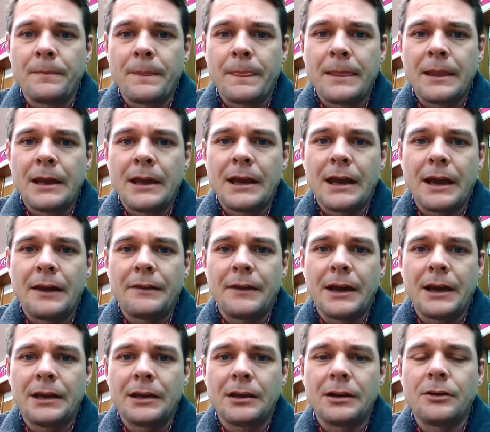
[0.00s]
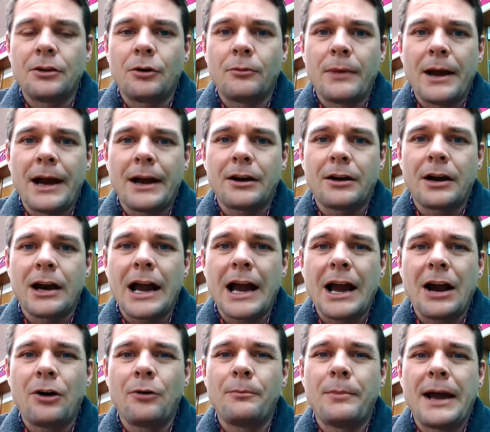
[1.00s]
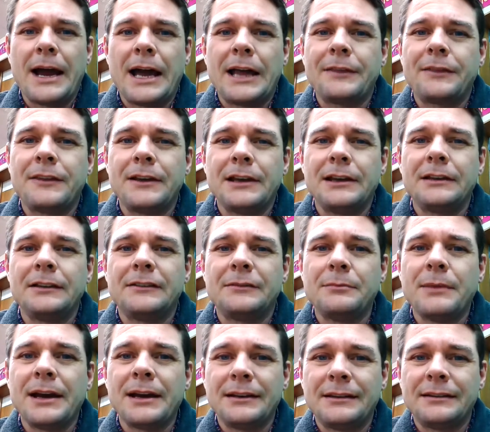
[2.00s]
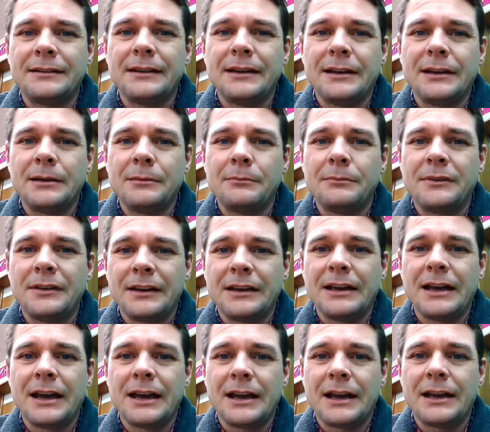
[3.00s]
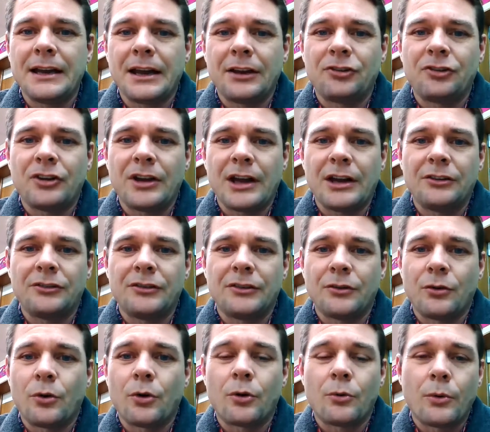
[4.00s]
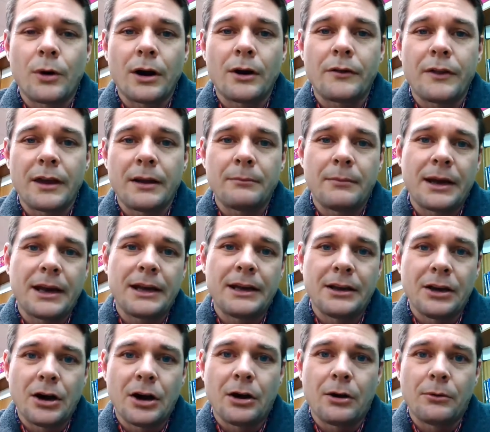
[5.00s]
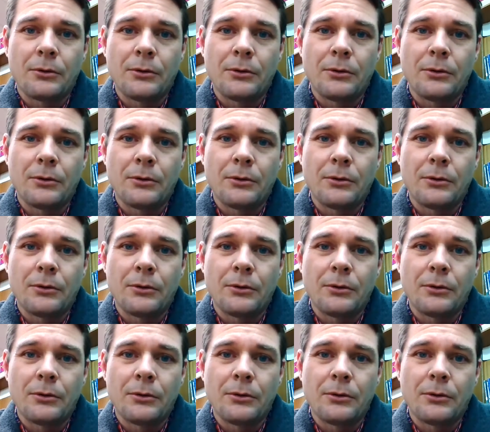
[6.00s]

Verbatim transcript: And that no matter how bad things may seem to get an education or where they may go,